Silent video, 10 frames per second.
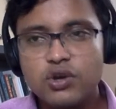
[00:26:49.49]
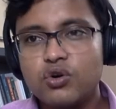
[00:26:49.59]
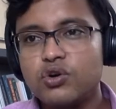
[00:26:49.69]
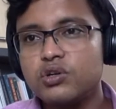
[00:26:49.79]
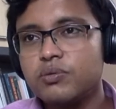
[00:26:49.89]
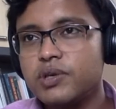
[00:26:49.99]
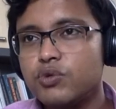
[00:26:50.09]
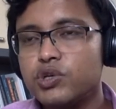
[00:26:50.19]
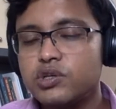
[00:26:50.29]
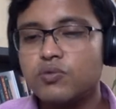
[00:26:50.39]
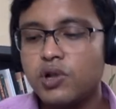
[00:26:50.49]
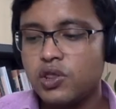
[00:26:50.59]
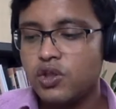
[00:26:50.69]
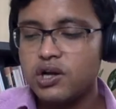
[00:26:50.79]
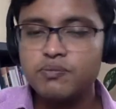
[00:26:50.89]
court of equity will
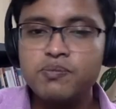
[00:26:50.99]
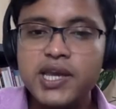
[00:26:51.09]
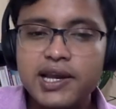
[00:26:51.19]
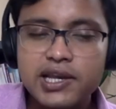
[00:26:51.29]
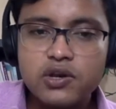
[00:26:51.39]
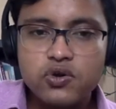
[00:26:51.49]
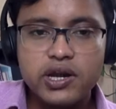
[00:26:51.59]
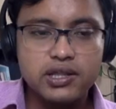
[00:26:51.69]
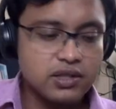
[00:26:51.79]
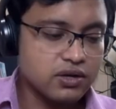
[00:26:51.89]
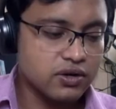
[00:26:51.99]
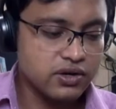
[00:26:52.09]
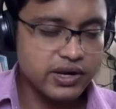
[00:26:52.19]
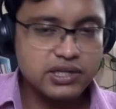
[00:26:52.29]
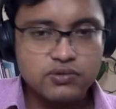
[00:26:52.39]
not merely look at the
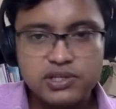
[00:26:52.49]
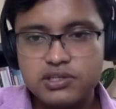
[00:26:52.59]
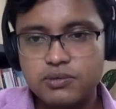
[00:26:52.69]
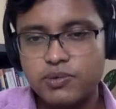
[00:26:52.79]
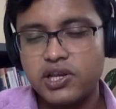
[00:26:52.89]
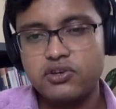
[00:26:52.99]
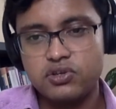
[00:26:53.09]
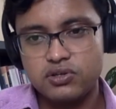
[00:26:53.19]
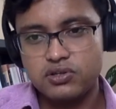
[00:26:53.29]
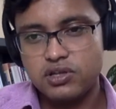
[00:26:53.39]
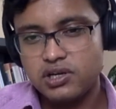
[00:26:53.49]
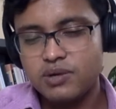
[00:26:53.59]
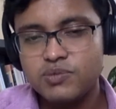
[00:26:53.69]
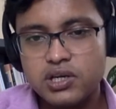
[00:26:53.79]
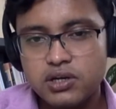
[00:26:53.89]
contractual stipulations, the
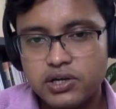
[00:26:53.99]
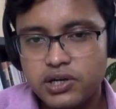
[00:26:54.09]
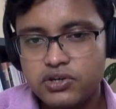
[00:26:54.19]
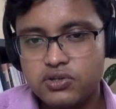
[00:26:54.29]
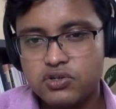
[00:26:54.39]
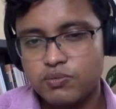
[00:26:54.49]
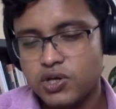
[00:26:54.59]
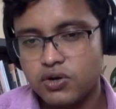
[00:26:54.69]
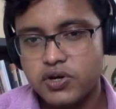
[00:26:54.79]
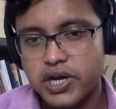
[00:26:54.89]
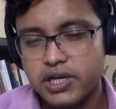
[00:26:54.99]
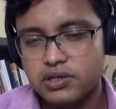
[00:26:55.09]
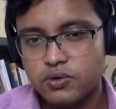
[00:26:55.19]
terms and conditions of the contract.